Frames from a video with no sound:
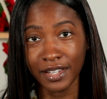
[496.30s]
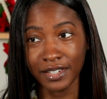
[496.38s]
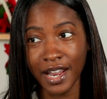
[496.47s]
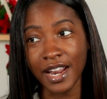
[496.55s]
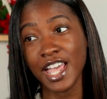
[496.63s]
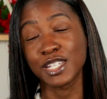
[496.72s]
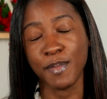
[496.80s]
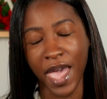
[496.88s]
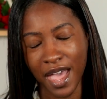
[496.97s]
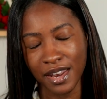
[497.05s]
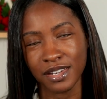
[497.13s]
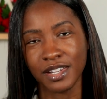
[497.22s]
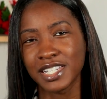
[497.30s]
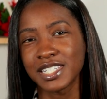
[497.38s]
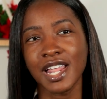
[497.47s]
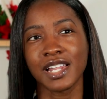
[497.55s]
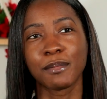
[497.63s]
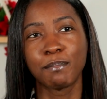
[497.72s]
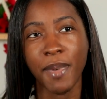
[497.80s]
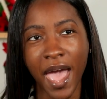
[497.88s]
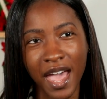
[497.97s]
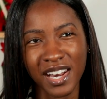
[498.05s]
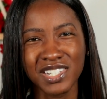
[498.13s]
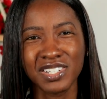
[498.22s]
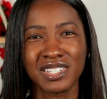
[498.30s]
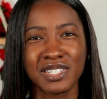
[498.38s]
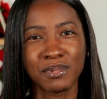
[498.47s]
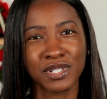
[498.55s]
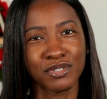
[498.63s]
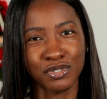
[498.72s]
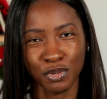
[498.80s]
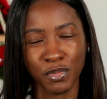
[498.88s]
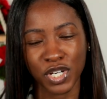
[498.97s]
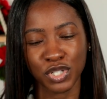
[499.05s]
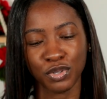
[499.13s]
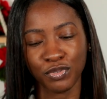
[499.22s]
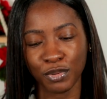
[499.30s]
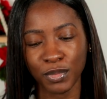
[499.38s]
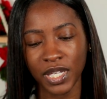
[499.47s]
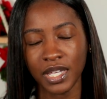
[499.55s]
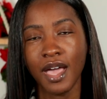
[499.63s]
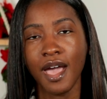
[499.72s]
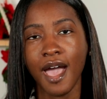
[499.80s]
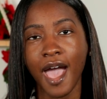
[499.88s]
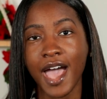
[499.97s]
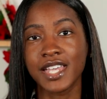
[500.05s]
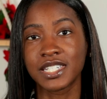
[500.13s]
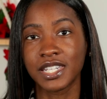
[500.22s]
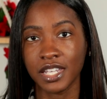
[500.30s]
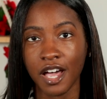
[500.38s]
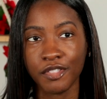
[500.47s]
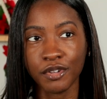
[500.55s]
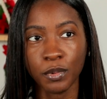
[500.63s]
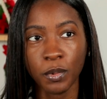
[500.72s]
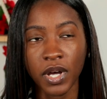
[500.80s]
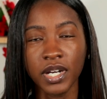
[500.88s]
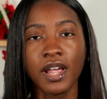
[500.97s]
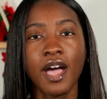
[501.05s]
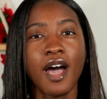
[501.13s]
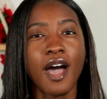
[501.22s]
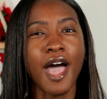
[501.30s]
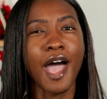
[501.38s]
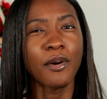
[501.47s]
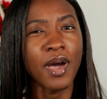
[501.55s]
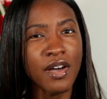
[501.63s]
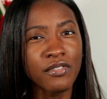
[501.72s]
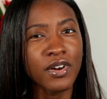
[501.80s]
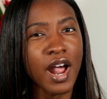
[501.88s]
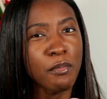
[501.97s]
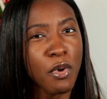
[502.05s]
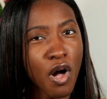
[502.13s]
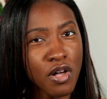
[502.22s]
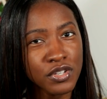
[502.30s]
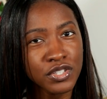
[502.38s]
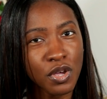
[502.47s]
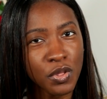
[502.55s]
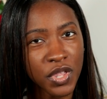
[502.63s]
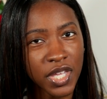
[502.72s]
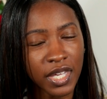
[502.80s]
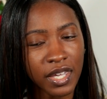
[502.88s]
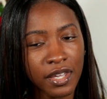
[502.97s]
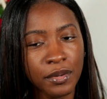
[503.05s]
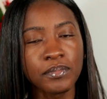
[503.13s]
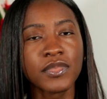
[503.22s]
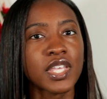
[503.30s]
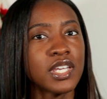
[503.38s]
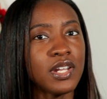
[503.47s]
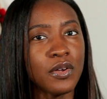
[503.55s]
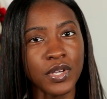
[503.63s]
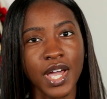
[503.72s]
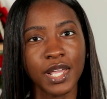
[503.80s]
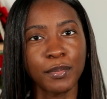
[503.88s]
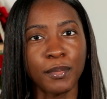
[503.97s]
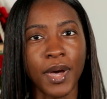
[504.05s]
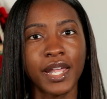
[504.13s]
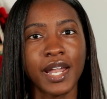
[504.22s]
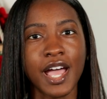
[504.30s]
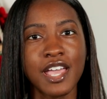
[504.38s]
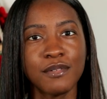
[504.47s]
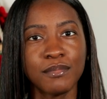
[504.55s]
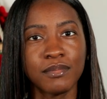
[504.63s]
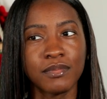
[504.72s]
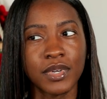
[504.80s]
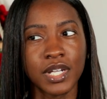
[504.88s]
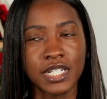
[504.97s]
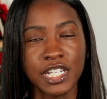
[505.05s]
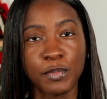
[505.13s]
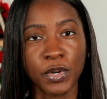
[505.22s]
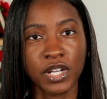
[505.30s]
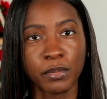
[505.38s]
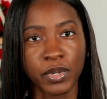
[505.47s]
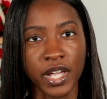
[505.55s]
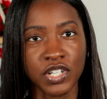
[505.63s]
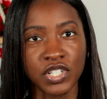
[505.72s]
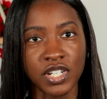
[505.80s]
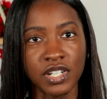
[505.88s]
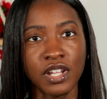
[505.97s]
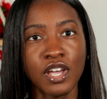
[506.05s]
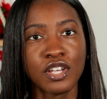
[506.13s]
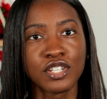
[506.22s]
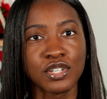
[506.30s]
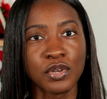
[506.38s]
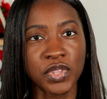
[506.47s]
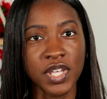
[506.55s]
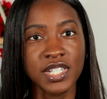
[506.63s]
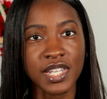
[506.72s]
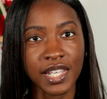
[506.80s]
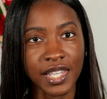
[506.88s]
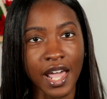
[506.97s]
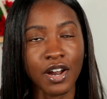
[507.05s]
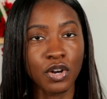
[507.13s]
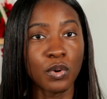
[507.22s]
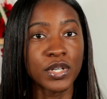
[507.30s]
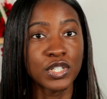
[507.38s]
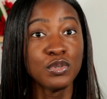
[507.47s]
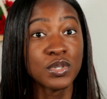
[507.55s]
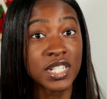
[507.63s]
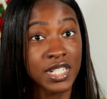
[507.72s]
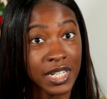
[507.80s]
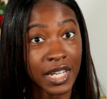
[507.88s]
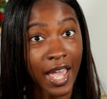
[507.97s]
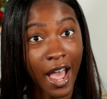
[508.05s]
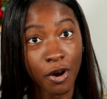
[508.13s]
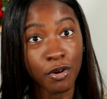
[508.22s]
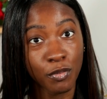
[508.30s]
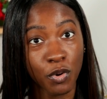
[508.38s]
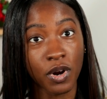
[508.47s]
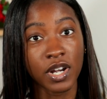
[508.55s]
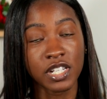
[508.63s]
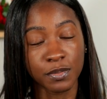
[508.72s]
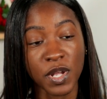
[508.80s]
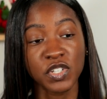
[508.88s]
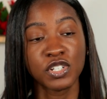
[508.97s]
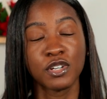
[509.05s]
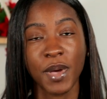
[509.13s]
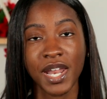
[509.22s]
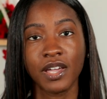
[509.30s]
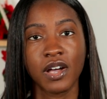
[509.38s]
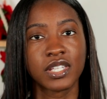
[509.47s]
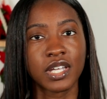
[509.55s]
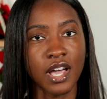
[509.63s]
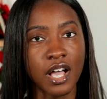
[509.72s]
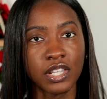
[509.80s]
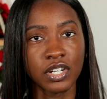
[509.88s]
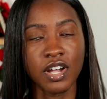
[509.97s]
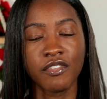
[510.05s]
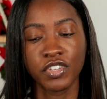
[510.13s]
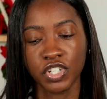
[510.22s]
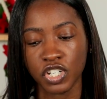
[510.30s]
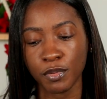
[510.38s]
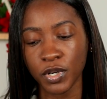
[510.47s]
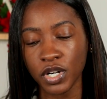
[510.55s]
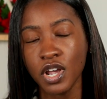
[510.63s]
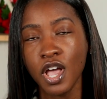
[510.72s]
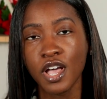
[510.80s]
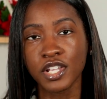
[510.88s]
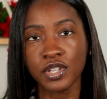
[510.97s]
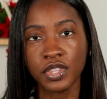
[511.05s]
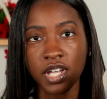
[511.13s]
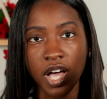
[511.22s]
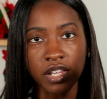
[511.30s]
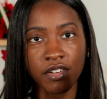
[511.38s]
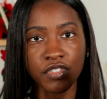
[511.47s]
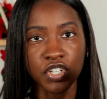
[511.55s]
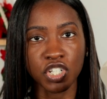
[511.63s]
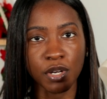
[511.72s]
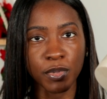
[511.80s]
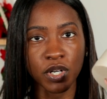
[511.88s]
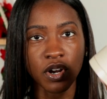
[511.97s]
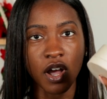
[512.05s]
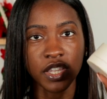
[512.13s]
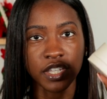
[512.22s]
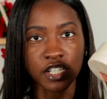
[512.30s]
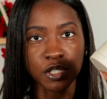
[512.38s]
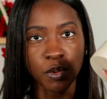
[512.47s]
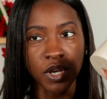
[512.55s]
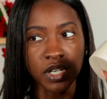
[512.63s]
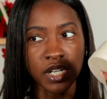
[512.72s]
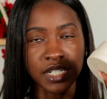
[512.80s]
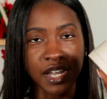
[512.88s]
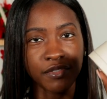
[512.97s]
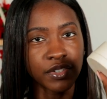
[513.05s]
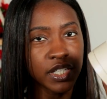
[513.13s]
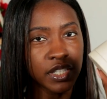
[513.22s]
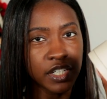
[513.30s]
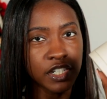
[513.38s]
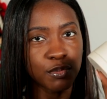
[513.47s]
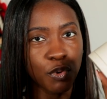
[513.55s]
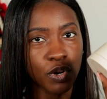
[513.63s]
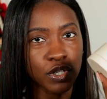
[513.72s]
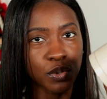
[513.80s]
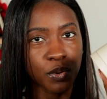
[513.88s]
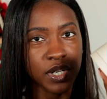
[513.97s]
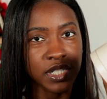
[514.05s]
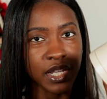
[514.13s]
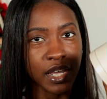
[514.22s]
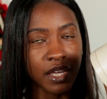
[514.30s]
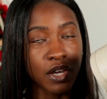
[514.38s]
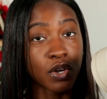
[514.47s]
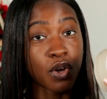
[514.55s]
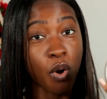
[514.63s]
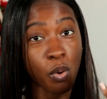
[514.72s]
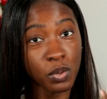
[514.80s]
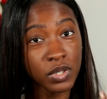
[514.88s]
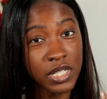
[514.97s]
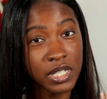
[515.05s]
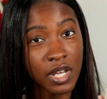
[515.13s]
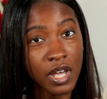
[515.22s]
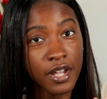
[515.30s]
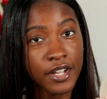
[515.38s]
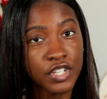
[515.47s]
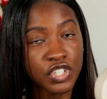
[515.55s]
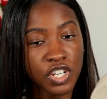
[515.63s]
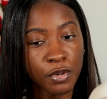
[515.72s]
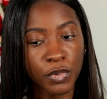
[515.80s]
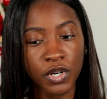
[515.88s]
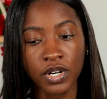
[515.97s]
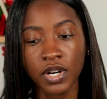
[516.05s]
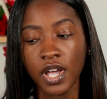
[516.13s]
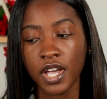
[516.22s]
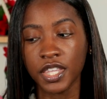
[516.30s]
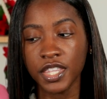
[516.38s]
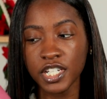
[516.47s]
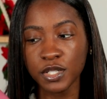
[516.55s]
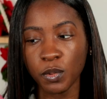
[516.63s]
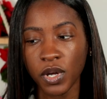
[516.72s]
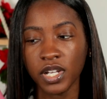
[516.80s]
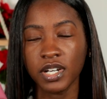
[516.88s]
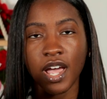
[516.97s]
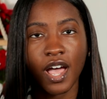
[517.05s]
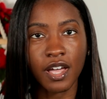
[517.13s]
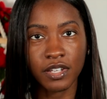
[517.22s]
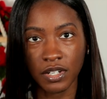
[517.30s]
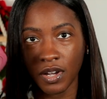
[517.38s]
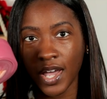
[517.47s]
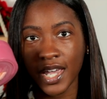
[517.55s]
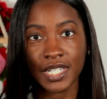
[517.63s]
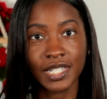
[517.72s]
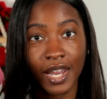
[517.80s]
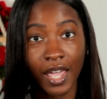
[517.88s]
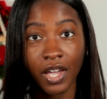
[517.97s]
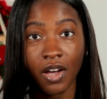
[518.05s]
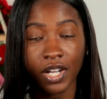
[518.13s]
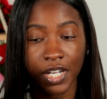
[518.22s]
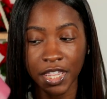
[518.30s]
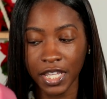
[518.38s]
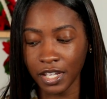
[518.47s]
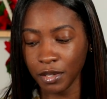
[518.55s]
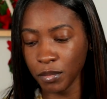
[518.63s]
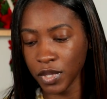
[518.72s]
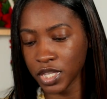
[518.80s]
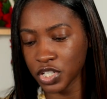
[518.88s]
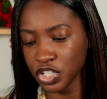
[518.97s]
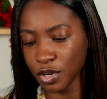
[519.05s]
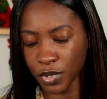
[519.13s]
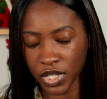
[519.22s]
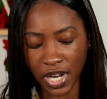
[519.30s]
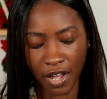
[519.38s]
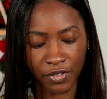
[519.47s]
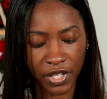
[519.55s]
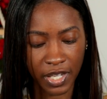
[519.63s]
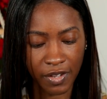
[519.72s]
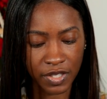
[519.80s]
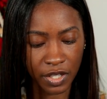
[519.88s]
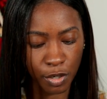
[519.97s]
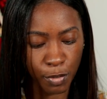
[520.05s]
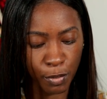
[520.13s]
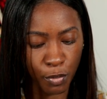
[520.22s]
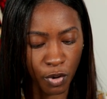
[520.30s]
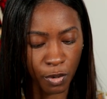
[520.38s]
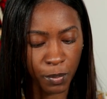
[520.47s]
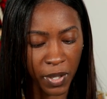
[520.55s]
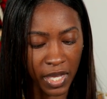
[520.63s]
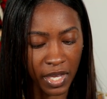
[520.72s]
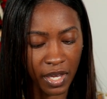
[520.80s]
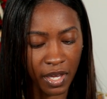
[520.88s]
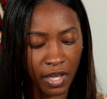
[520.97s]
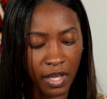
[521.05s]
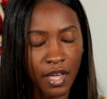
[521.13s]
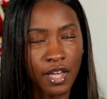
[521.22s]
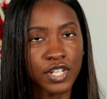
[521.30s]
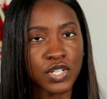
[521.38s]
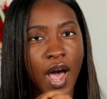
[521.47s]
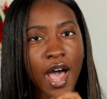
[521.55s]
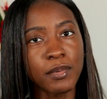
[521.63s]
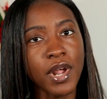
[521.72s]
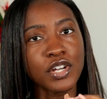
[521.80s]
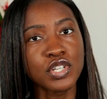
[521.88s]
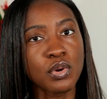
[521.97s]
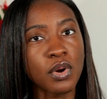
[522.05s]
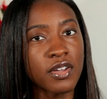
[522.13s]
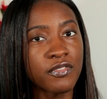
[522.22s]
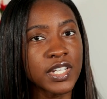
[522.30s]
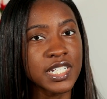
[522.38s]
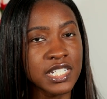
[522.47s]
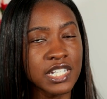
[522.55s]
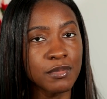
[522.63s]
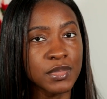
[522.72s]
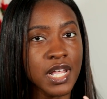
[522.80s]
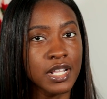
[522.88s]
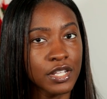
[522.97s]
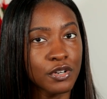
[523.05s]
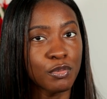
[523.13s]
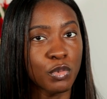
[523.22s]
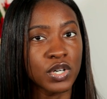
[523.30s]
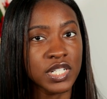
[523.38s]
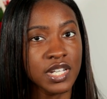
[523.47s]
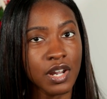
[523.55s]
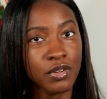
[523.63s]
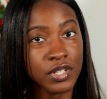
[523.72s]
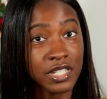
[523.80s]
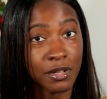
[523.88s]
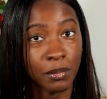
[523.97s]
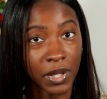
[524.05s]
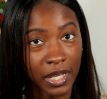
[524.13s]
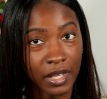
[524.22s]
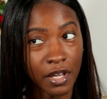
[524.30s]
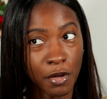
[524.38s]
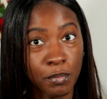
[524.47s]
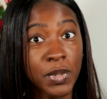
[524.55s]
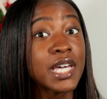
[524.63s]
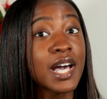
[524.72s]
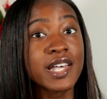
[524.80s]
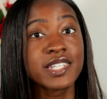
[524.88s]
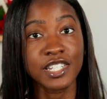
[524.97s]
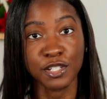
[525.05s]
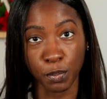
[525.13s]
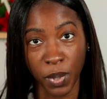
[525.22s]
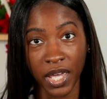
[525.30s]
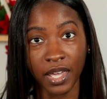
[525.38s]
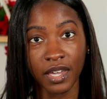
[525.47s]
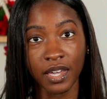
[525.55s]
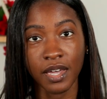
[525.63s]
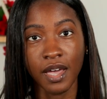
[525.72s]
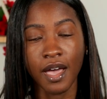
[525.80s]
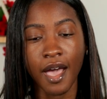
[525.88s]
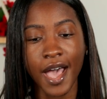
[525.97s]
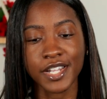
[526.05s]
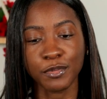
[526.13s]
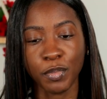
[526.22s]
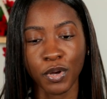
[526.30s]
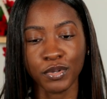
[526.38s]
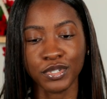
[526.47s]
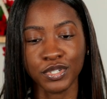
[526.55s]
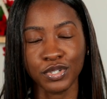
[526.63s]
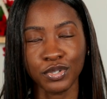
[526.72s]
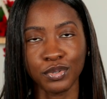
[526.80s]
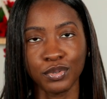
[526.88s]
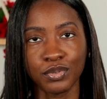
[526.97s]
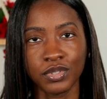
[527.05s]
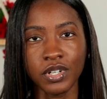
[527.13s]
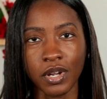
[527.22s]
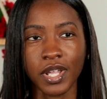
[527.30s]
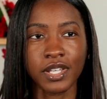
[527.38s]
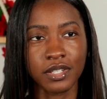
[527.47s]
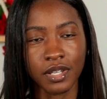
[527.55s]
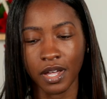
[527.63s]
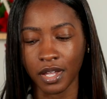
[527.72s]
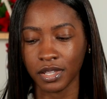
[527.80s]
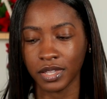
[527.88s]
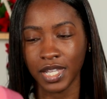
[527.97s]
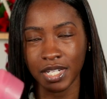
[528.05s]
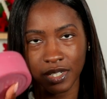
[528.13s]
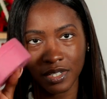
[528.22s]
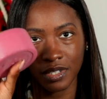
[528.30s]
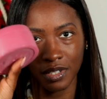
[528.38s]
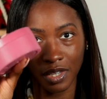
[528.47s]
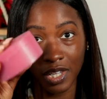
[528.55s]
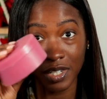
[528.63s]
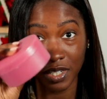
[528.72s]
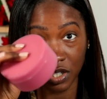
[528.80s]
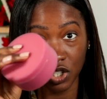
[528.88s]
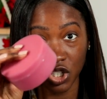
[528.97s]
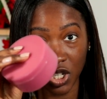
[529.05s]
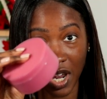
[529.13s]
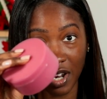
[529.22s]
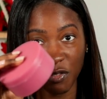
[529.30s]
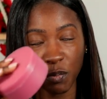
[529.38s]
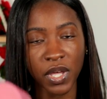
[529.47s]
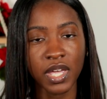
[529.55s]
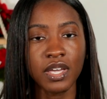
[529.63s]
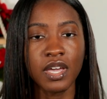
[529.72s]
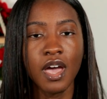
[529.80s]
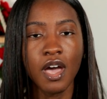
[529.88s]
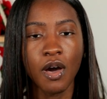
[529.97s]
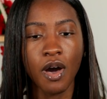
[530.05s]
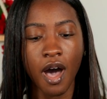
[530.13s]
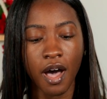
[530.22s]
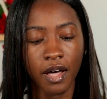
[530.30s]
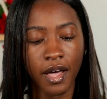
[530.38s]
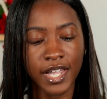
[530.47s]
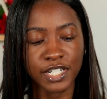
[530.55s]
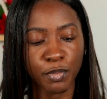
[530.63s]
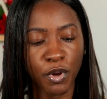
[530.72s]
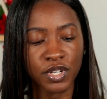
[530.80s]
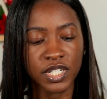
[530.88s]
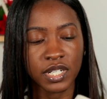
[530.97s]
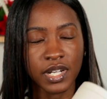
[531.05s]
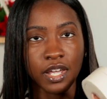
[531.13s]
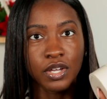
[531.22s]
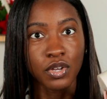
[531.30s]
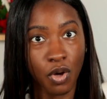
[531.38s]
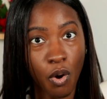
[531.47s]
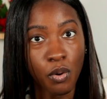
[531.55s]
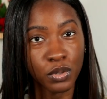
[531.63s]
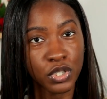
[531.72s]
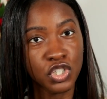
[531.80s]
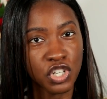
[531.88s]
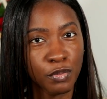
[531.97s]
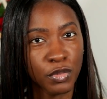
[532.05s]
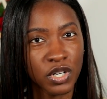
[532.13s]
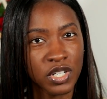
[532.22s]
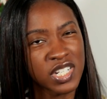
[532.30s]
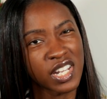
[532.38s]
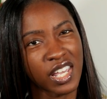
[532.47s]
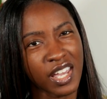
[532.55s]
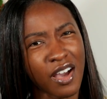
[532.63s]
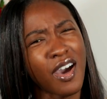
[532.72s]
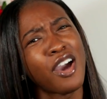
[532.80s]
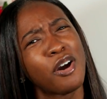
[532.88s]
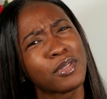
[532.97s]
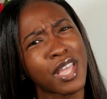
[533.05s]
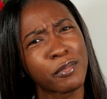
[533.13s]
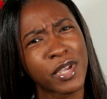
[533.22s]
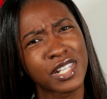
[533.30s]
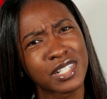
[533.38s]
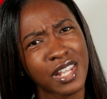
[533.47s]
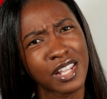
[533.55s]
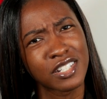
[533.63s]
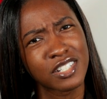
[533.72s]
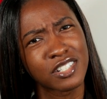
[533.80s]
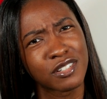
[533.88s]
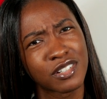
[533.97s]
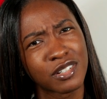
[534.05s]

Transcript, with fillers: Not as bad, because it's not like bad, it's just it was a little too much for me as the other one. However, I'm also thinking, you know, you gotta keep in mind, I am a deeper complexion, so things like that are going to stick out more, especially depending on the color of the shimmer. So the color of the shimmer on this one definitely leaned more towards like gold, shimmer. This one, you know, I guess staying on theme, the shimmer definitely gives a little bit more pink. So I'm not sure if it seems a little more subtle to me because it's pink as opposed to, you know, like uh, this, this shade of pink, uh, as opposed to like gold shimmer sticking out. I hope that makes sense.